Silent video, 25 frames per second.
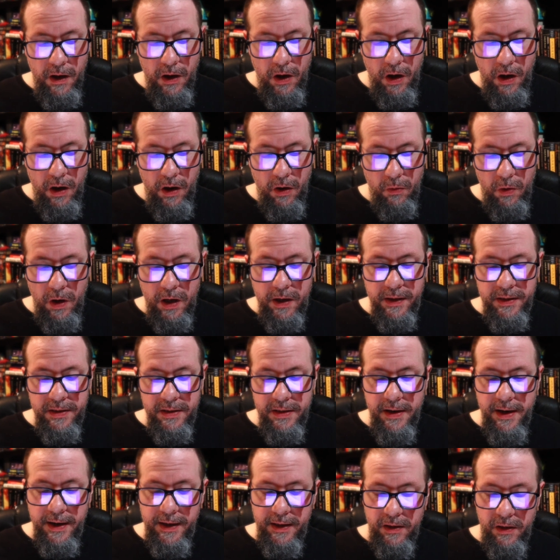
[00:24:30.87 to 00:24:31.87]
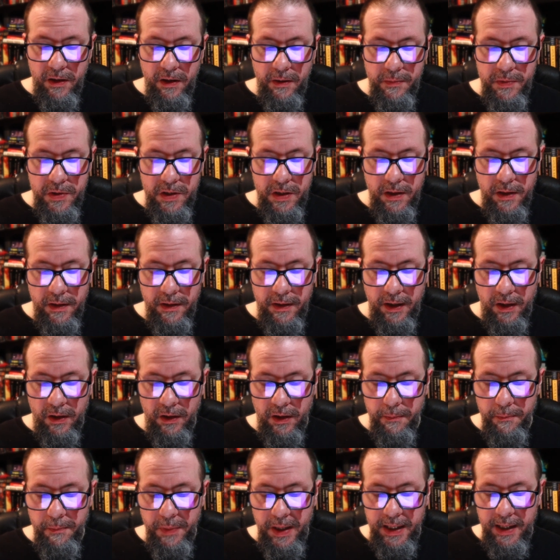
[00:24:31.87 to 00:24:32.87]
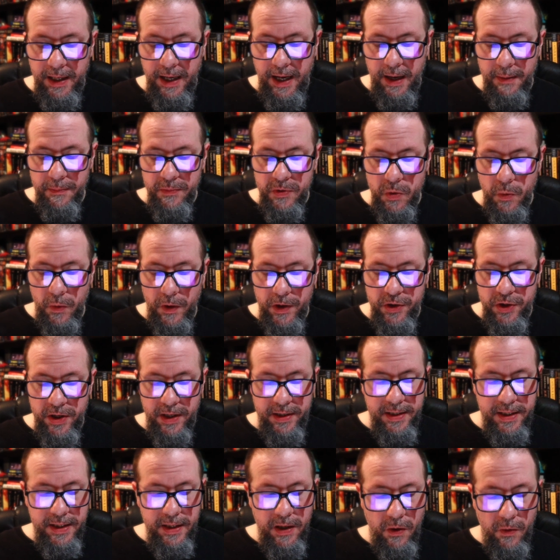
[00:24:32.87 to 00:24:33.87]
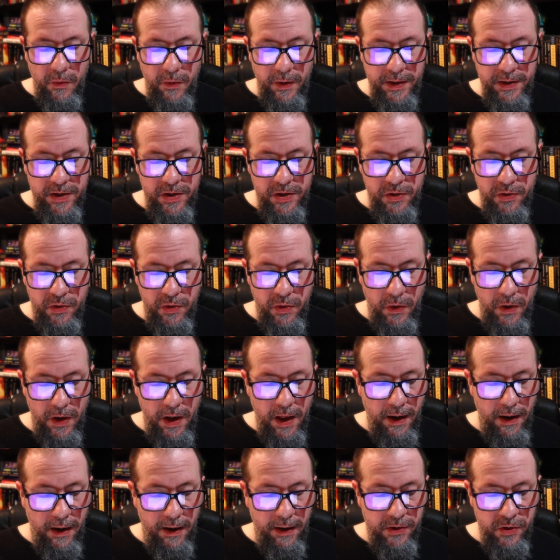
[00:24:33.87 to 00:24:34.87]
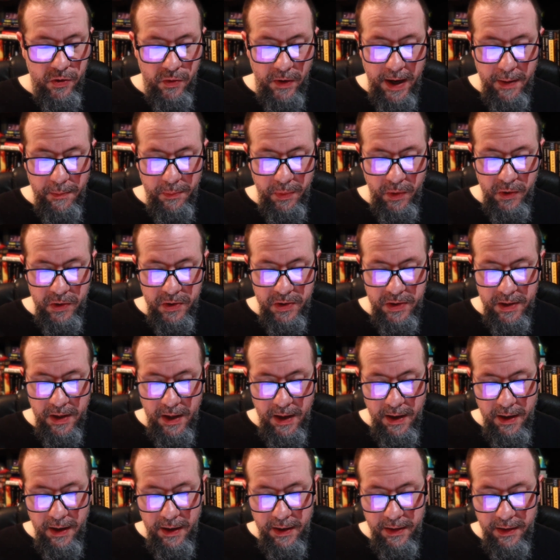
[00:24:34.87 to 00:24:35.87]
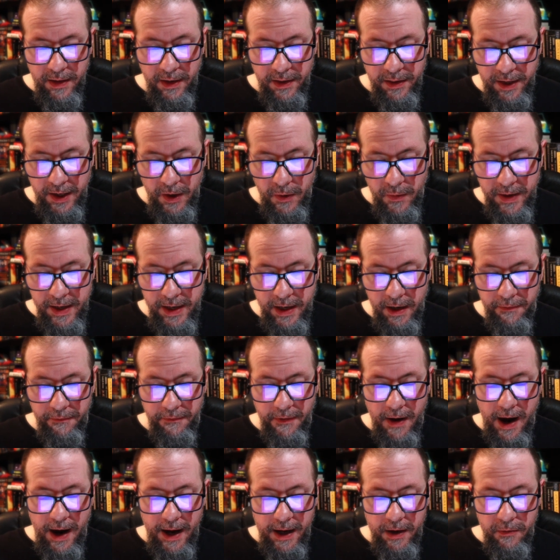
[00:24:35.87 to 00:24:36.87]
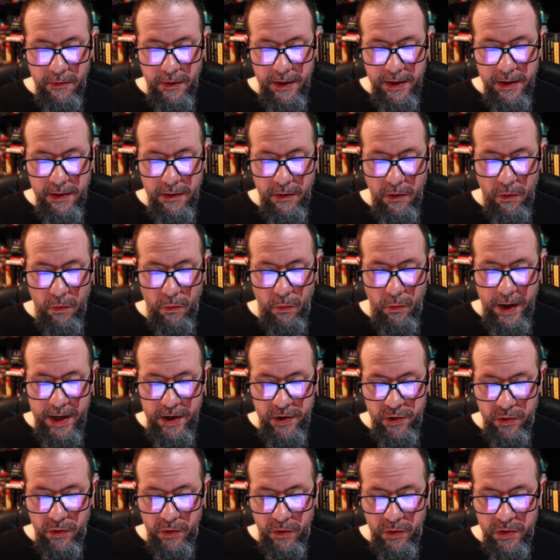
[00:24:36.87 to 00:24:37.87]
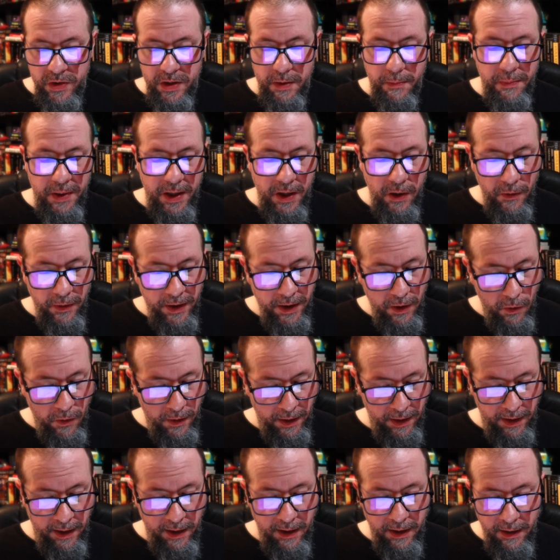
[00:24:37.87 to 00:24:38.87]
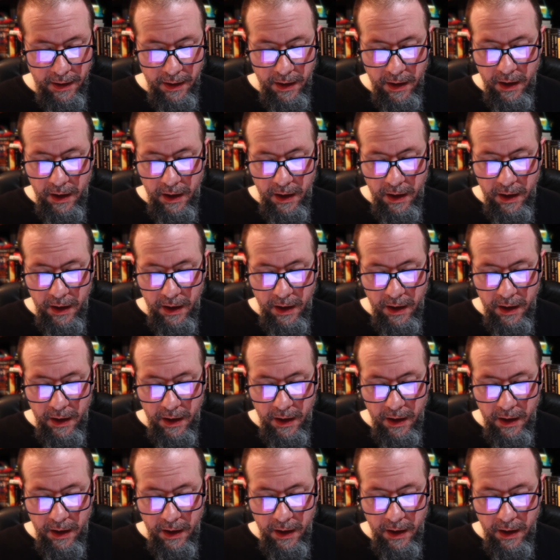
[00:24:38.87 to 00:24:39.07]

ruckus nightclubs, the Olympic Games where Jesse Owens tramples the theory of iron racial superiority,